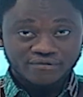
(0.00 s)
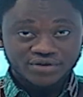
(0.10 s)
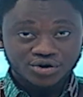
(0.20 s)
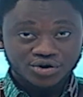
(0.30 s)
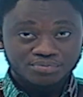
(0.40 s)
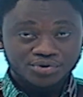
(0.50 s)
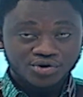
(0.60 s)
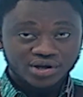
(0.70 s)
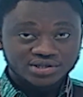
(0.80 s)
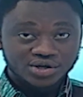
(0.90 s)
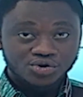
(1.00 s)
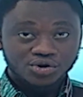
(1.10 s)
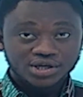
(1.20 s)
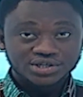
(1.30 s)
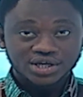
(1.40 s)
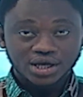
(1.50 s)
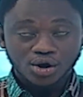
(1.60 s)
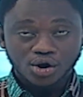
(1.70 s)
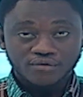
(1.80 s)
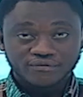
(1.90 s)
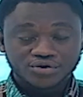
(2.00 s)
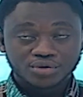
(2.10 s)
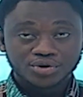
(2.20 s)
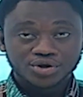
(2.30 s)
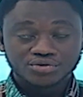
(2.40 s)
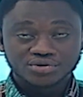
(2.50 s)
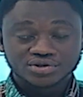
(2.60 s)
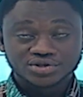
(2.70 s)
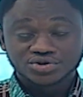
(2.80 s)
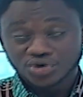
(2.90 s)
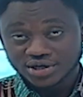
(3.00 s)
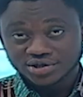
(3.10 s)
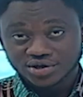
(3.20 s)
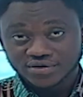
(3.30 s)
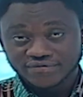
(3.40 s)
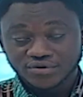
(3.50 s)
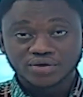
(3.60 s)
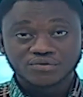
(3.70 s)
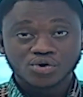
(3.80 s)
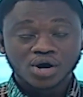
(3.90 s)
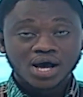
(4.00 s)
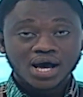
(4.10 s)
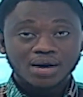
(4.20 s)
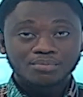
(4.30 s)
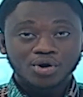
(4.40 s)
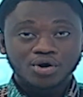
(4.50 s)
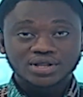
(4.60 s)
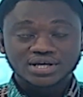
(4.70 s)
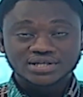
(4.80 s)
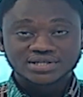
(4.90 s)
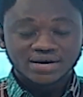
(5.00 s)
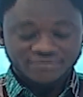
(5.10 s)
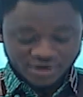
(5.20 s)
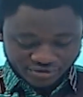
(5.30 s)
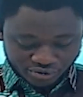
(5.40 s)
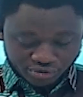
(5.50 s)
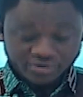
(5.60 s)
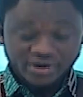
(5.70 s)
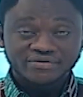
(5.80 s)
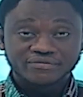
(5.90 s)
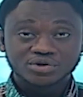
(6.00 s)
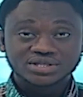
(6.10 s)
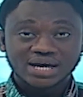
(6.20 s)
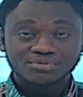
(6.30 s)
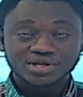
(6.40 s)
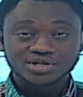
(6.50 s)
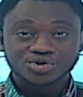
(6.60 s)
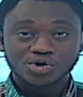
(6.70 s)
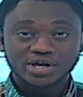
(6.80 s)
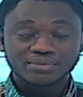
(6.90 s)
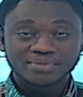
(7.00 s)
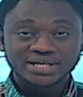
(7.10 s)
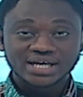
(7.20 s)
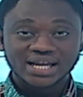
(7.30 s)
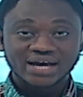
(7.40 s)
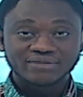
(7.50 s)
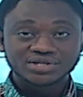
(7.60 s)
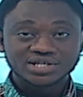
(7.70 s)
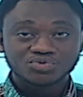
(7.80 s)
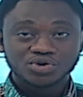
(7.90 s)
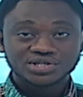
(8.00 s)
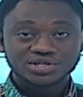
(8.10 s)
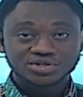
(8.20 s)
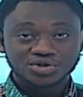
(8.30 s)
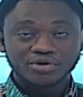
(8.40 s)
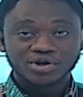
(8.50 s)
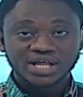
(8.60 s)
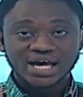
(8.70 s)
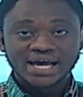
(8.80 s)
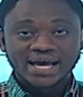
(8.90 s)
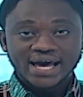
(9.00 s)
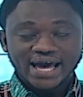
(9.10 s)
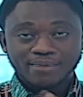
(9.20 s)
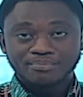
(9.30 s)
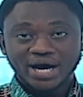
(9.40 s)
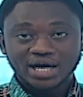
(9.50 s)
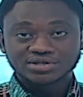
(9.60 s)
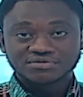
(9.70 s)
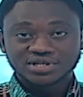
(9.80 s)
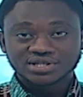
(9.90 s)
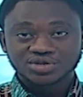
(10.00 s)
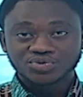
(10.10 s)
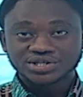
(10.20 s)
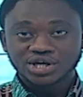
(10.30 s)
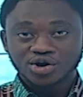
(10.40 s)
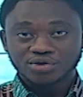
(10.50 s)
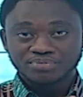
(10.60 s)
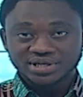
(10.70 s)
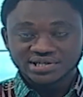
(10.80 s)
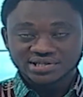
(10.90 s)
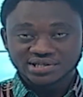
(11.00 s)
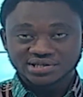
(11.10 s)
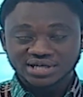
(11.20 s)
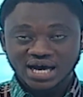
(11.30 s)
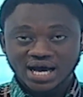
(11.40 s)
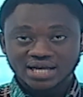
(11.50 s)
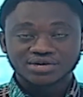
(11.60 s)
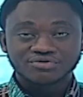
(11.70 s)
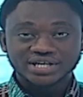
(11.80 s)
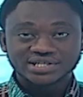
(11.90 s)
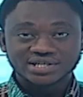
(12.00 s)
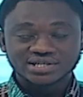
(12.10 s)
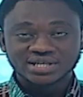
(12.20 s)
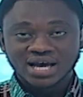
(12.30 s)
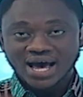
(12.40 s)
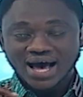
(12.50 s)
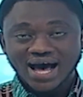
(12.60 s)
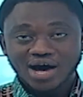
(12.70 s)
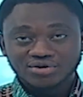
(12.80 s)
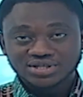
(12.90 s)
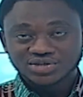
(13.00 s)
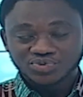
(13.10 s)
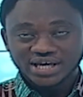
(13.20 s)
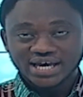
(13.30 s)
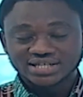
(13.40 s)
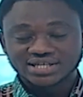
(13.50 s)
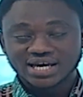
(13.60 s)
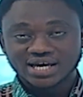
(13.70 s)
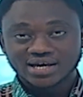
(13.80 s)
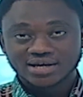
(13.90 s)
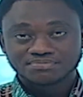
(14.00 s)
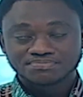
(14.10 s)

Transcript: of a group known as the Coalition of Krobo Youth, has joined us on phone for uh, more on this. Uh, Frederick, we're grateful for your time with us on Midday Live. We just watched a story on the impact of the situation on businesses and residents. How did we get here?